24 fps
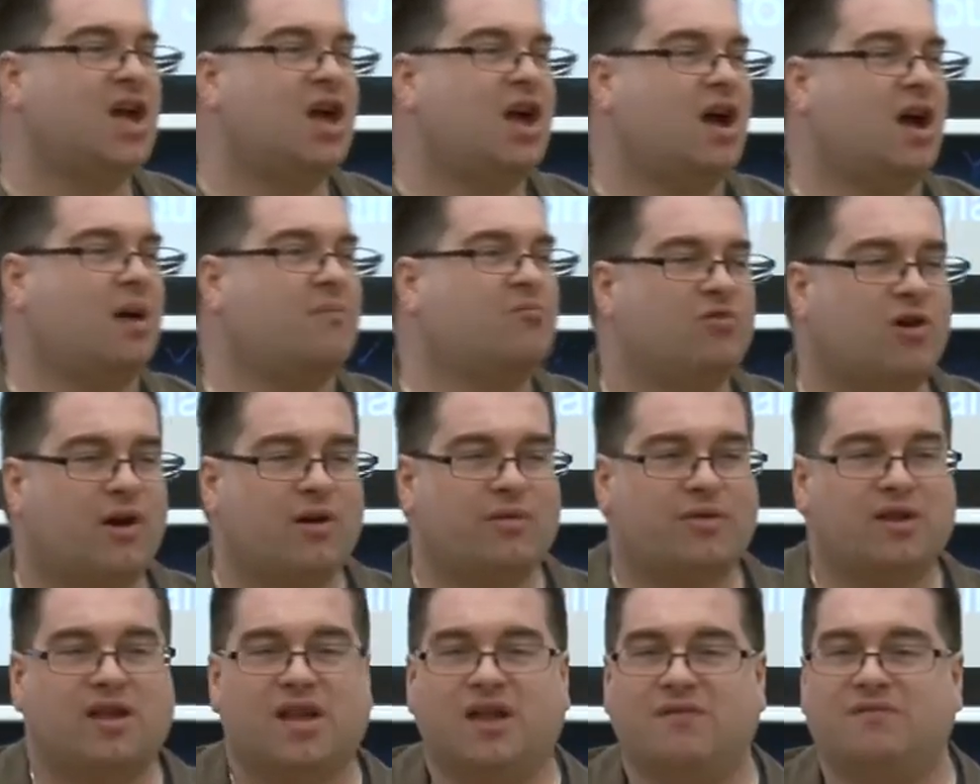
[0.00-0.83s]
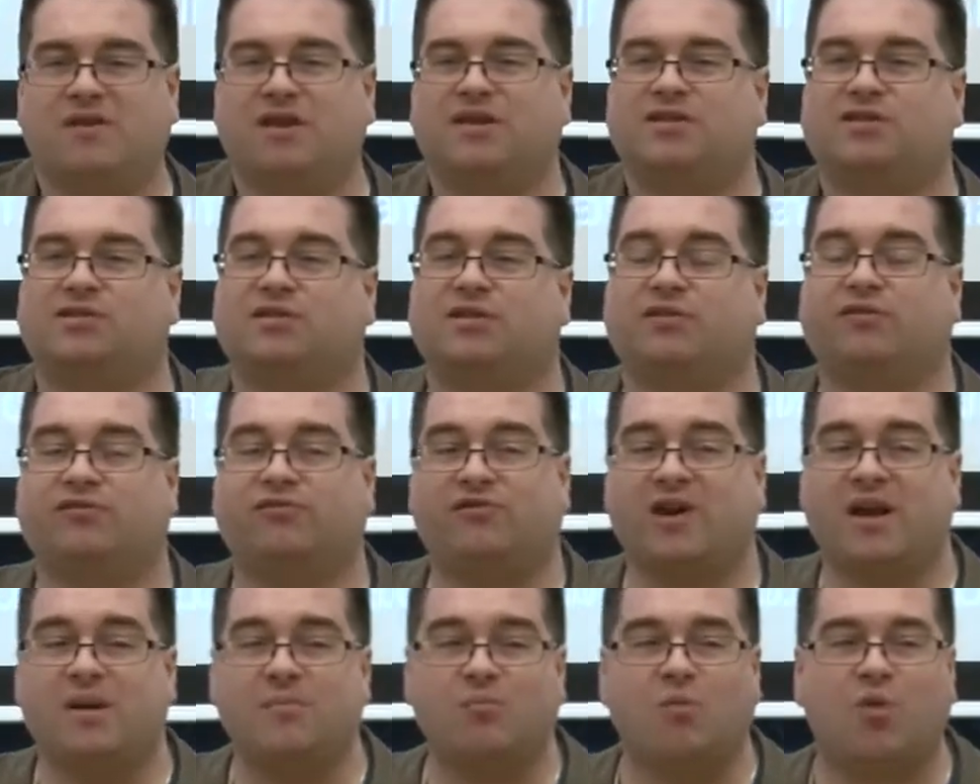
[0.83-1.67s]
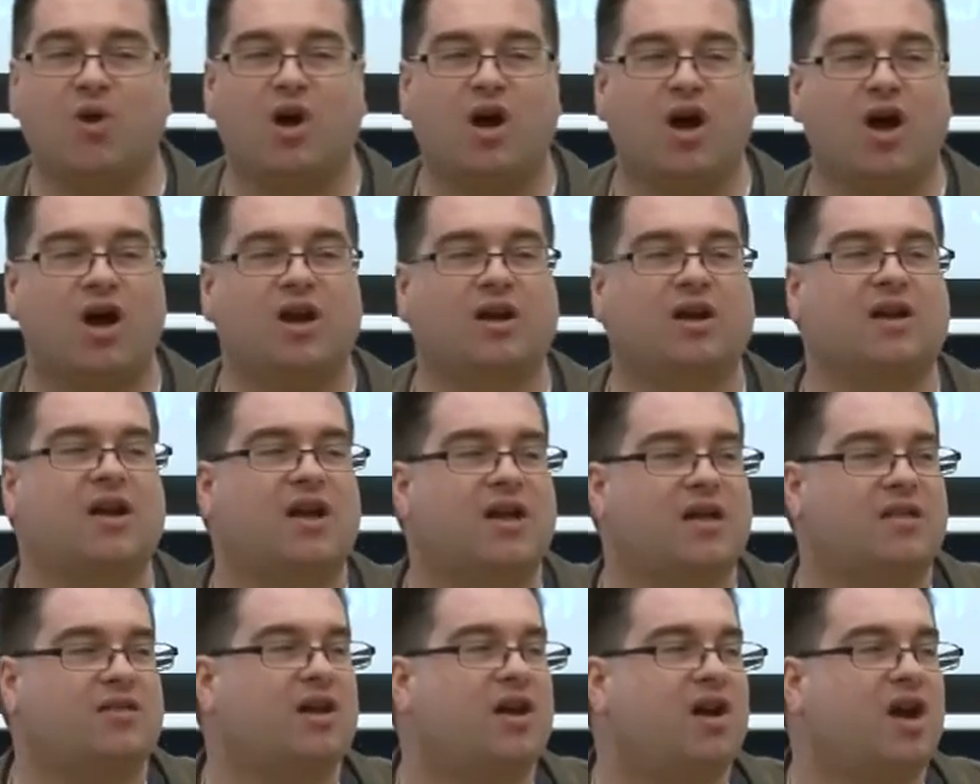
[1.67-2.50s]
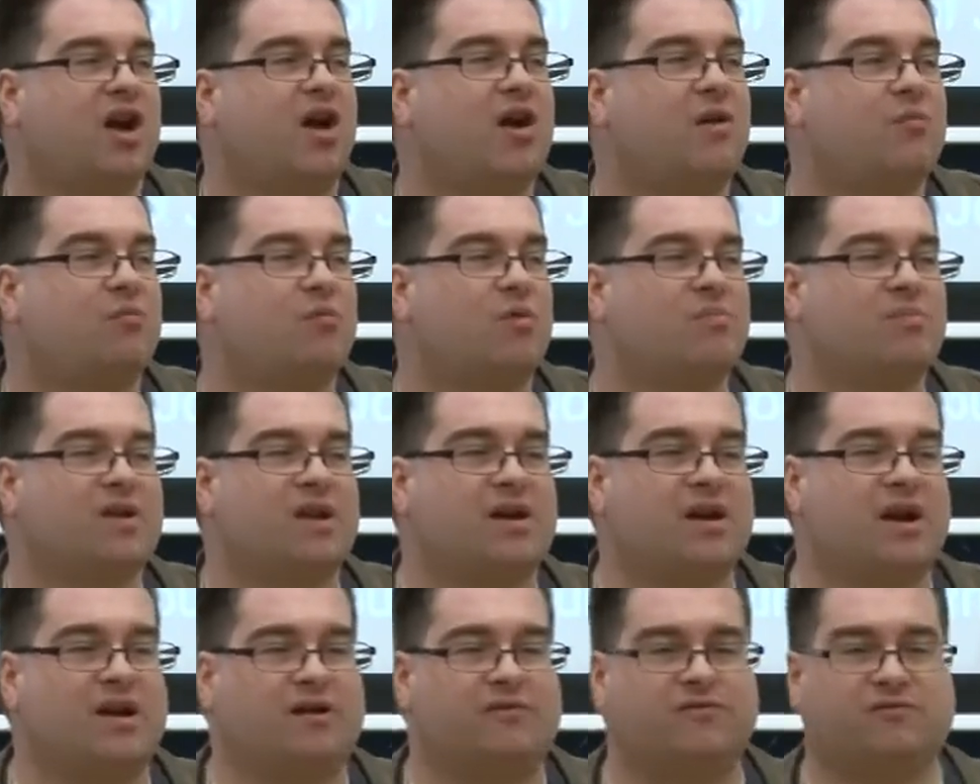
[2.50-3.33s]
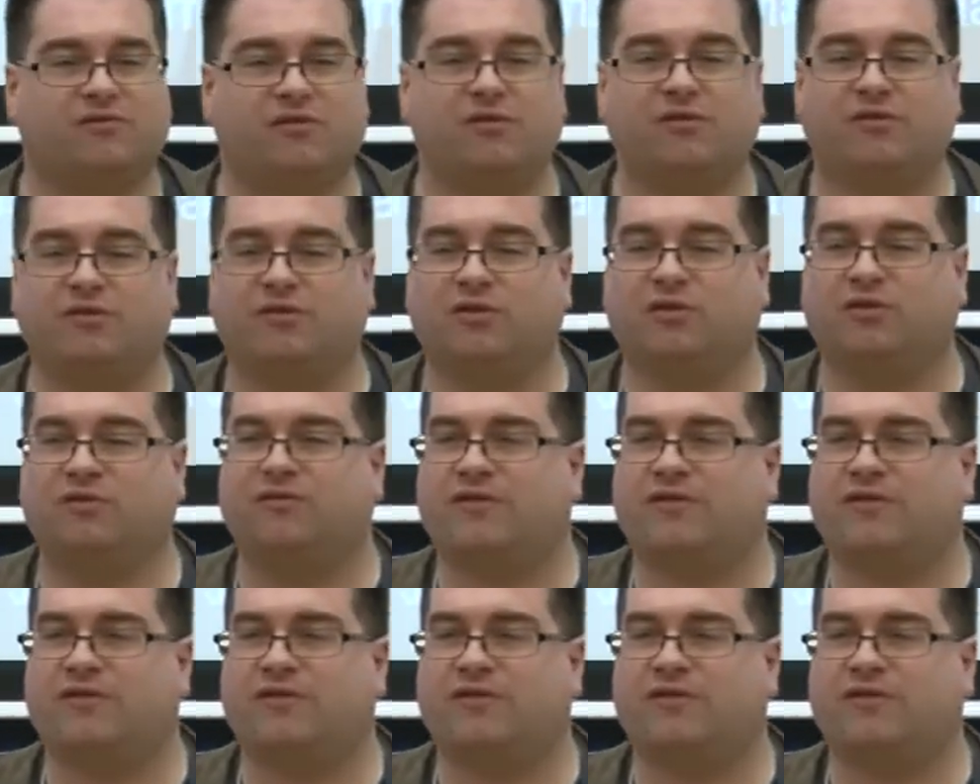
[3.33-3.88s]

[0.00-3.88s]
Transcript: I'm rather giving a sort of framework that I hope will be a fruitful